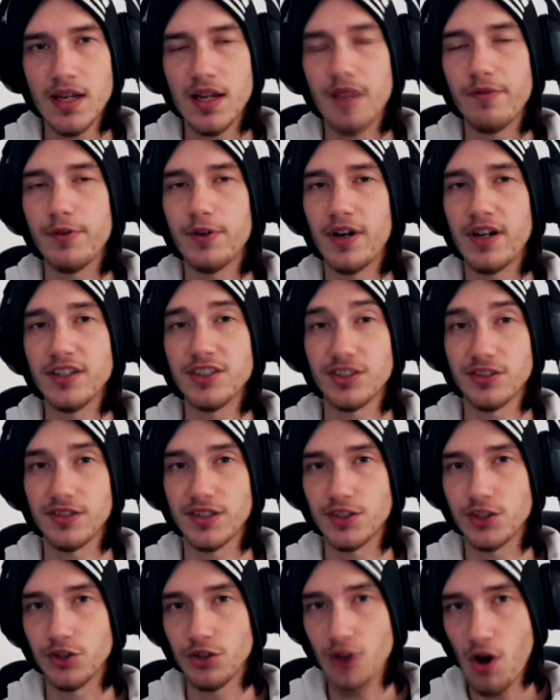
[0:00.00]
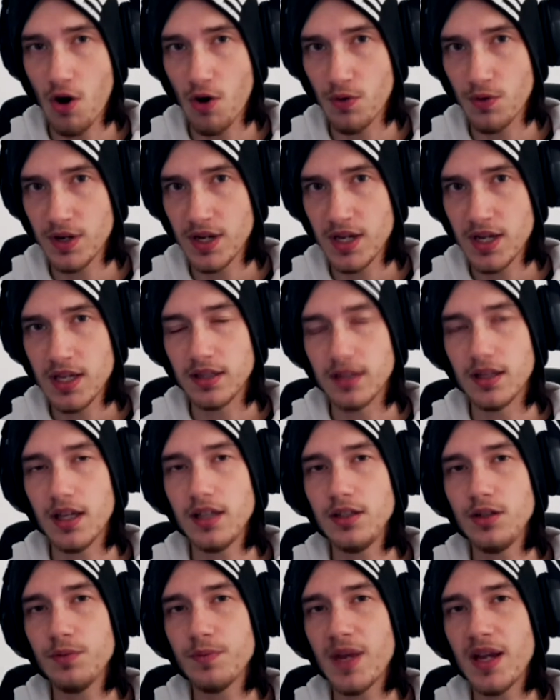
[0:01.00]
If your answer is no,
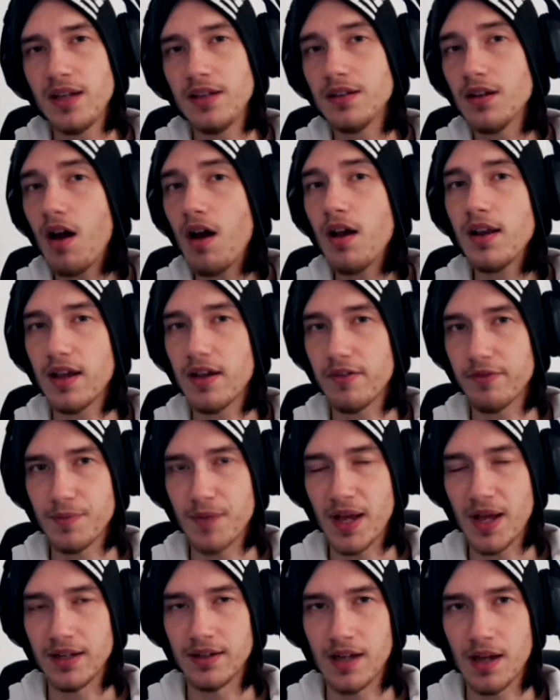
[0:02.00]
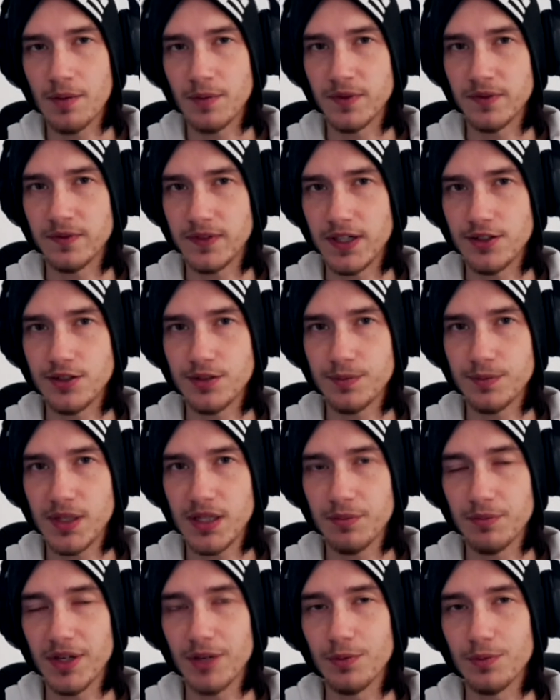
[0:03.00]
then you may not have maladaptive
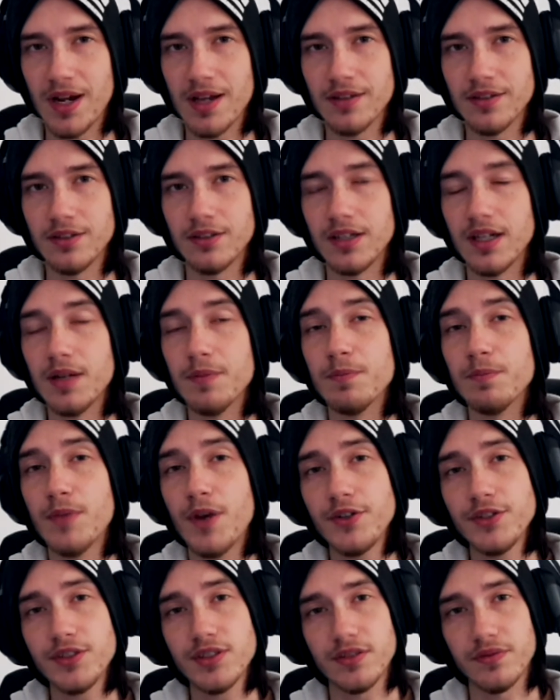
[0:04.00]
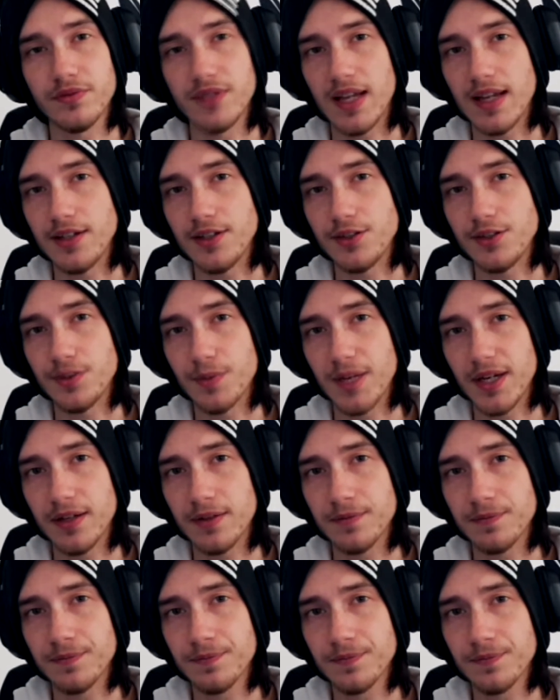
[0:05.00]
daydreaming, but rather immersive
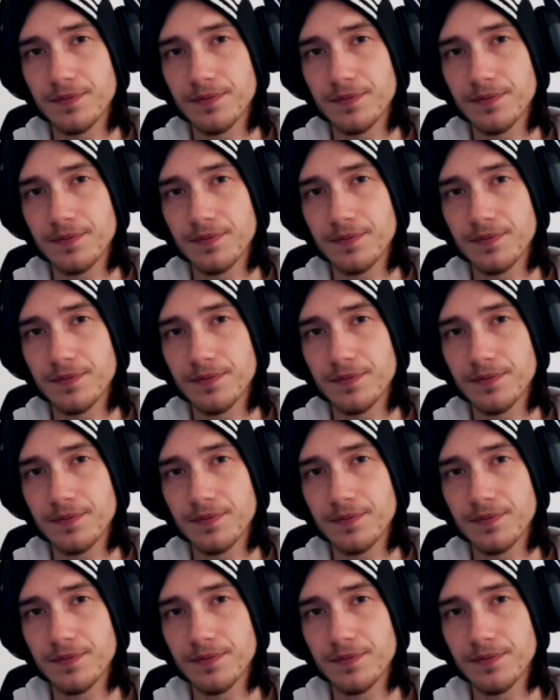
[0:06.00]
daydreaming.